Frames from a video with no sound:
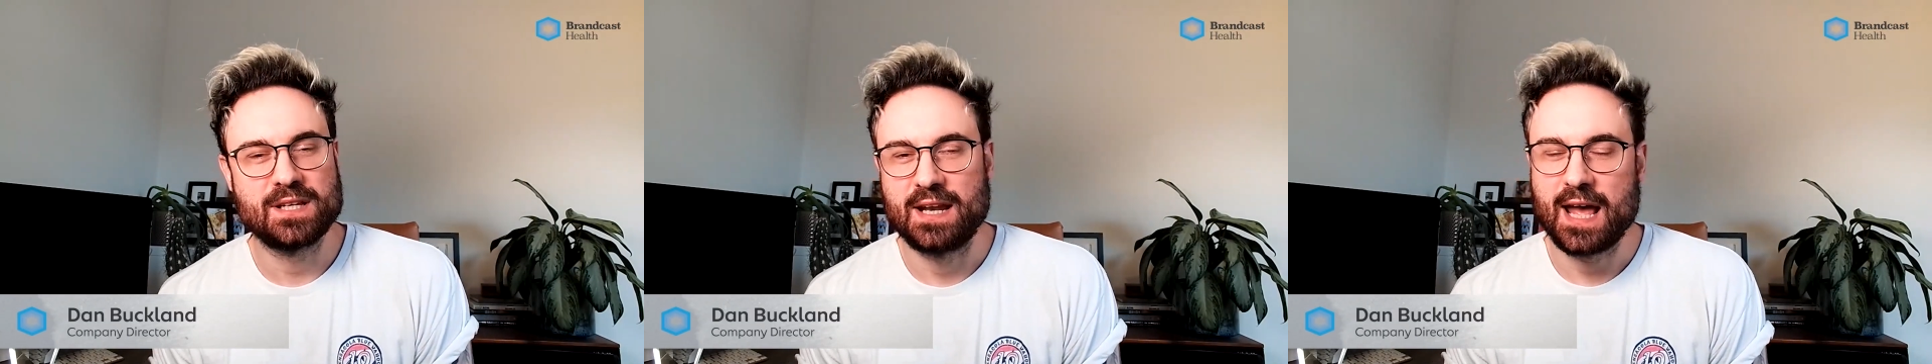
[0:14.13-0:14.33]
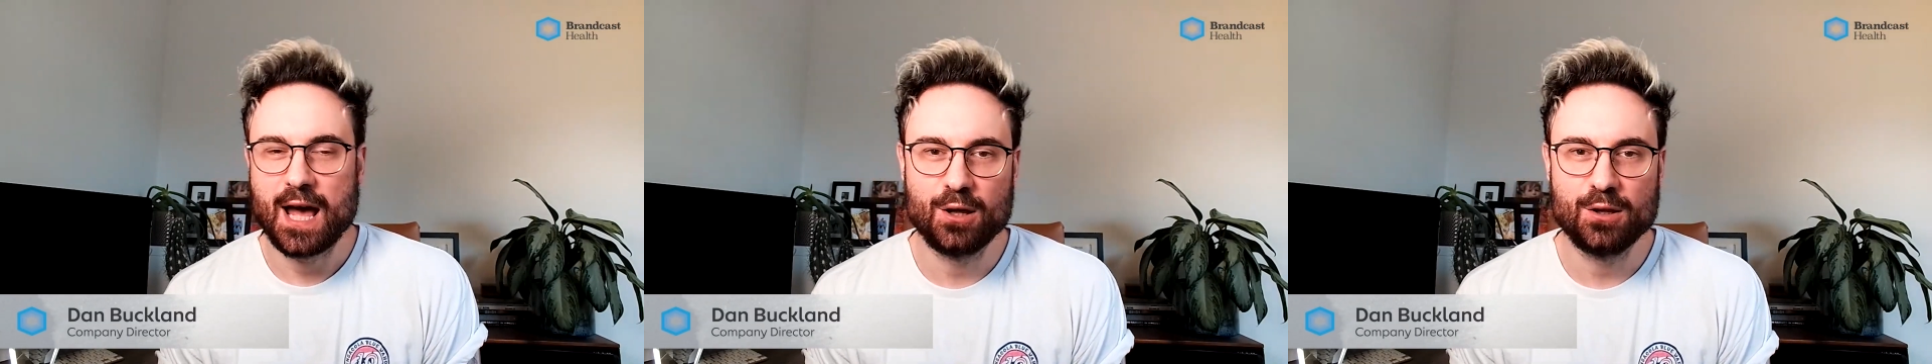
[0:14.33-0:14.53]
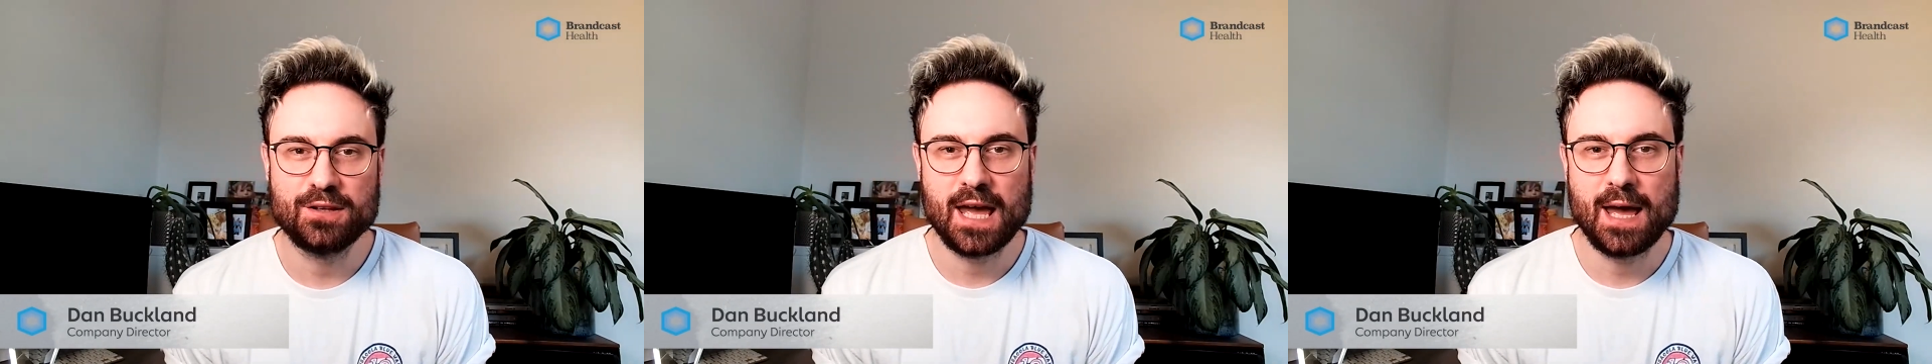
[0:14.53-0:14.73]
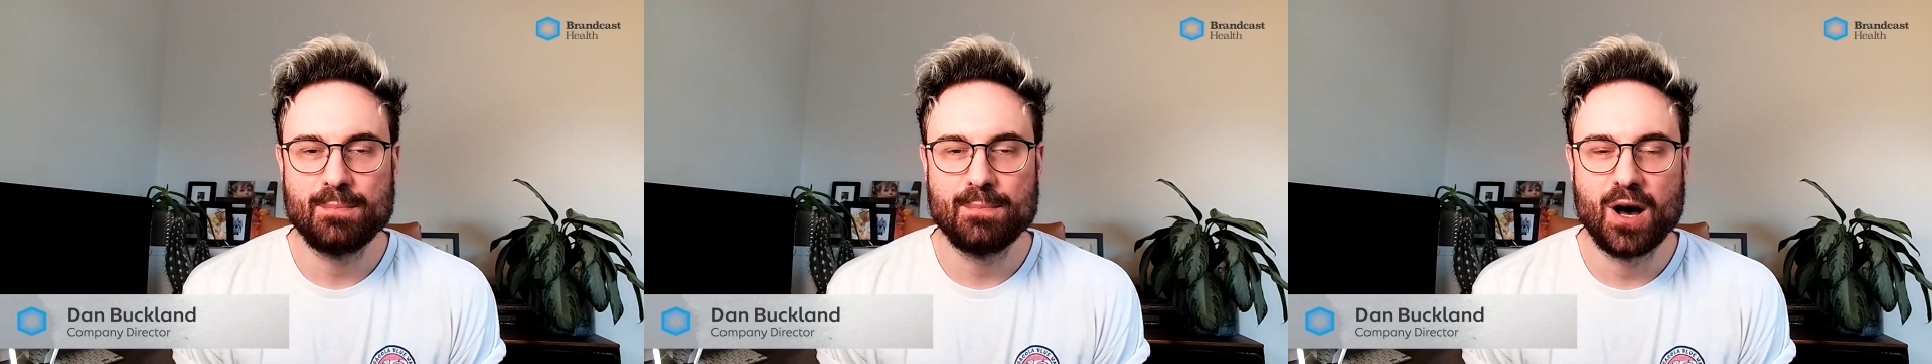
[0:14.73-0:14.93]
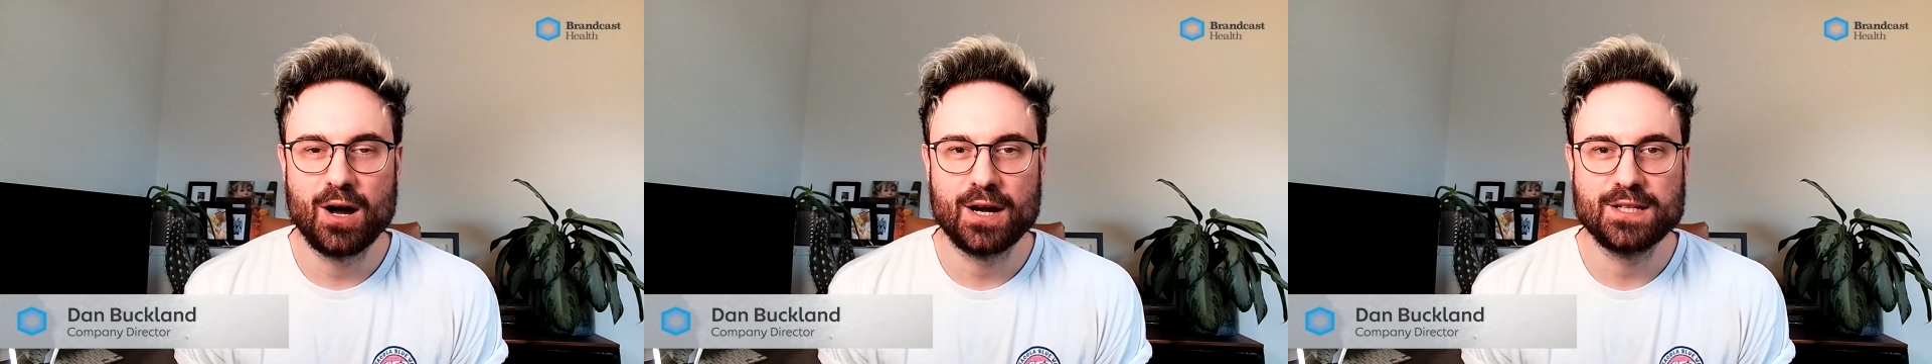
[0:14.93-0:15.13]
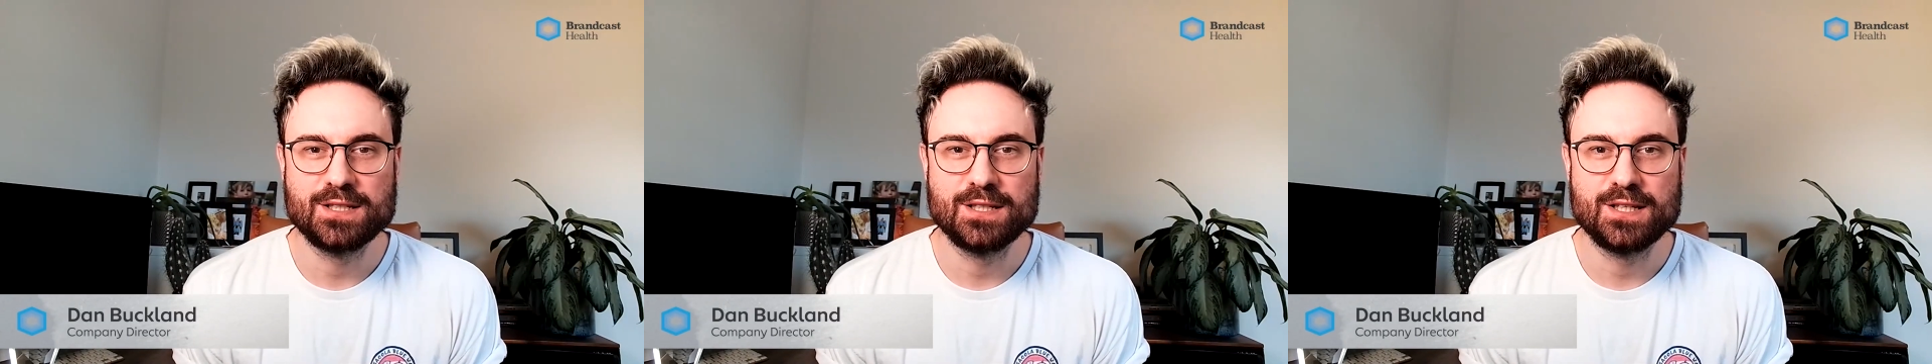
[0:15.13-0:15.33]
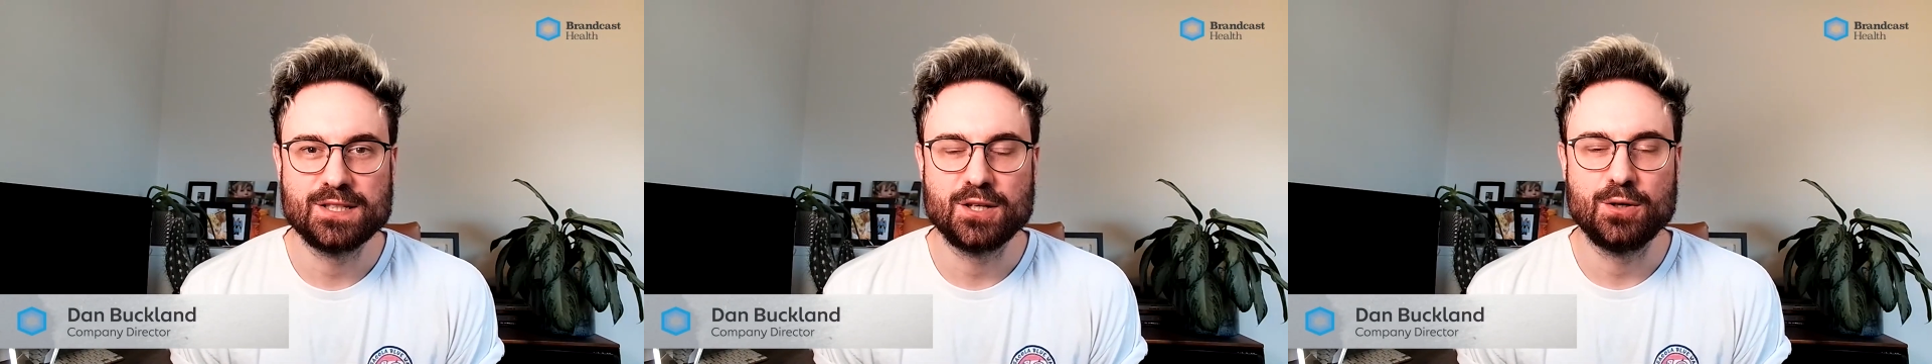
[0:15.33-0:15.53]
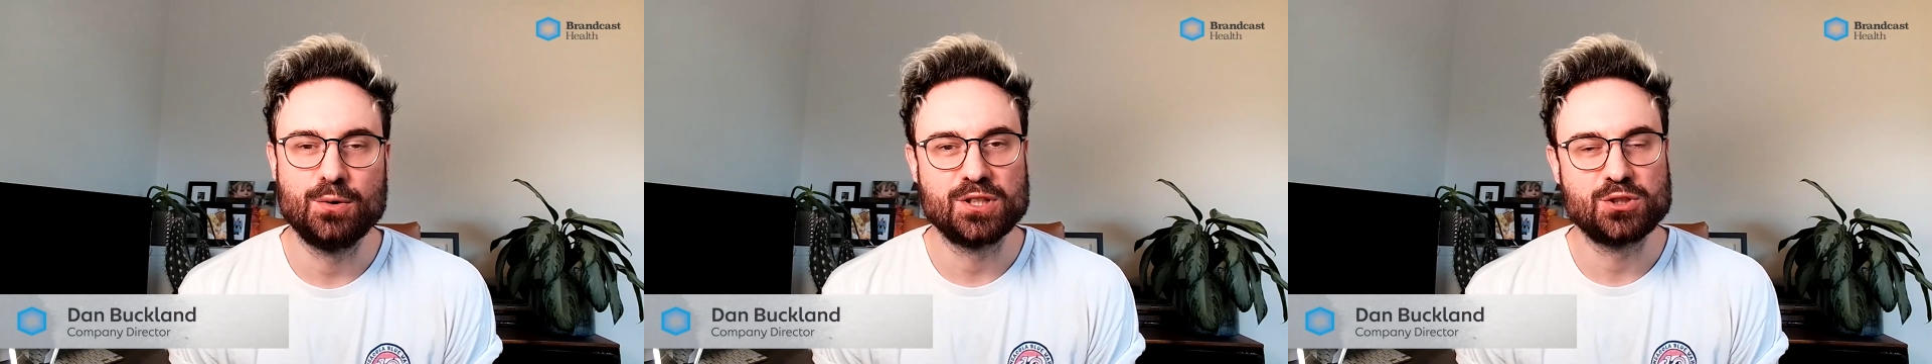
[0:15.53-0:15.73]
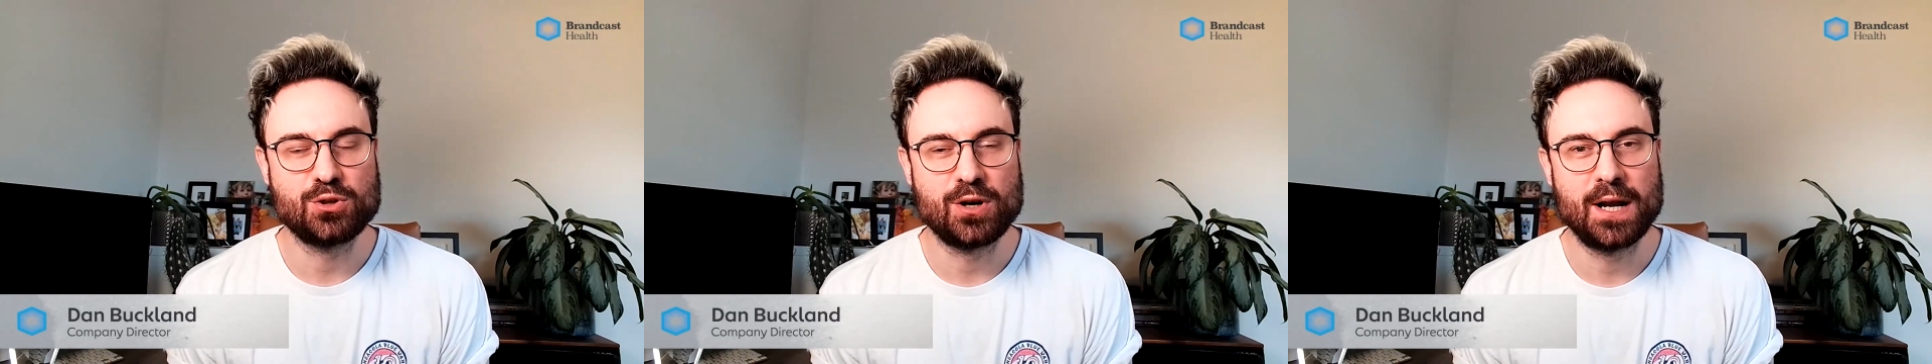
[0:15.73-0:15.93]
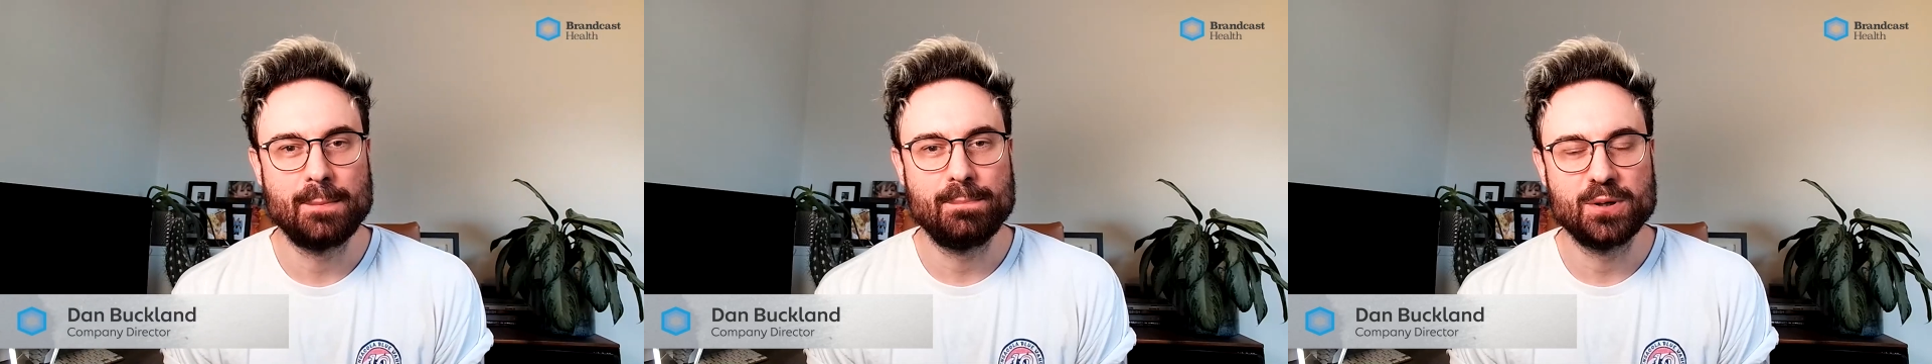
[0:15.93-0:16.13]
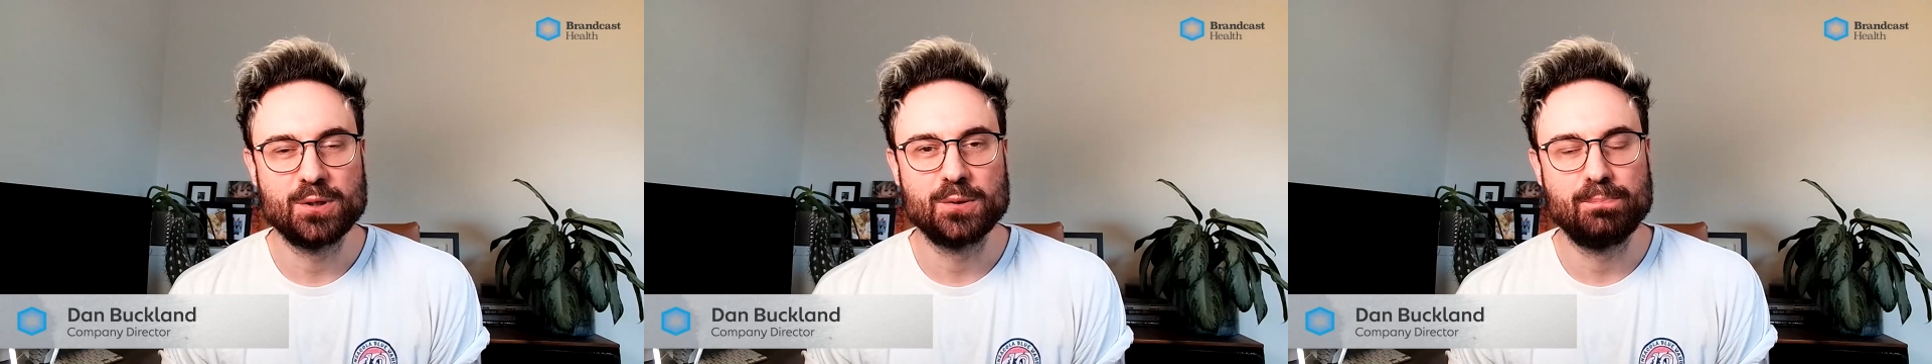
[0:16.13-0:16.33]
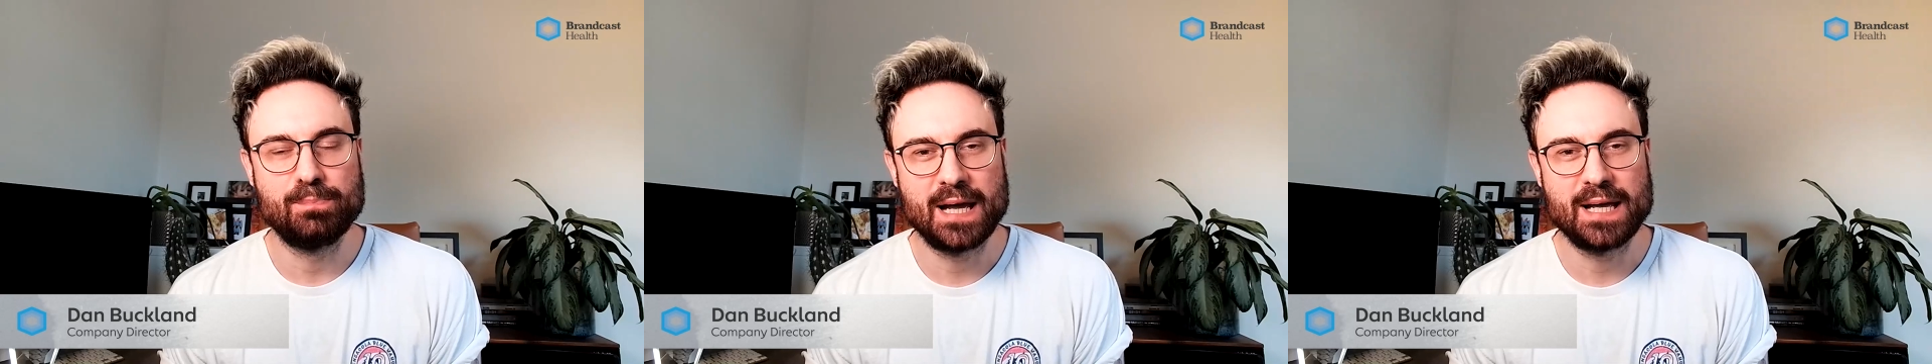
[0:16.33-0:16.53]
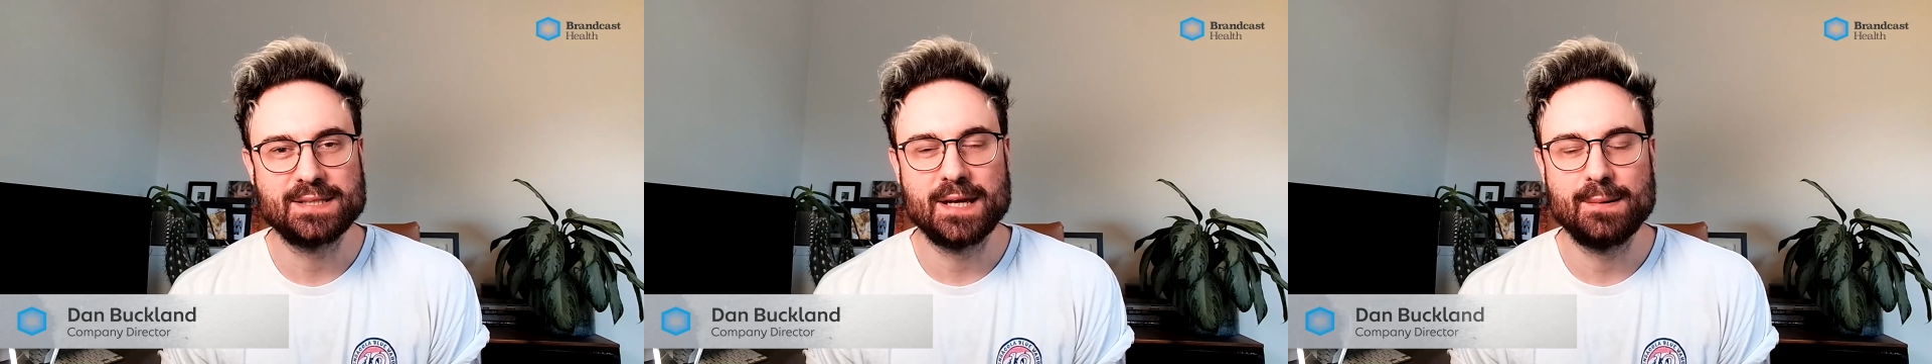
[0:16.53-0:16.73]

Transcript: healthcare marketers who are trying to build better,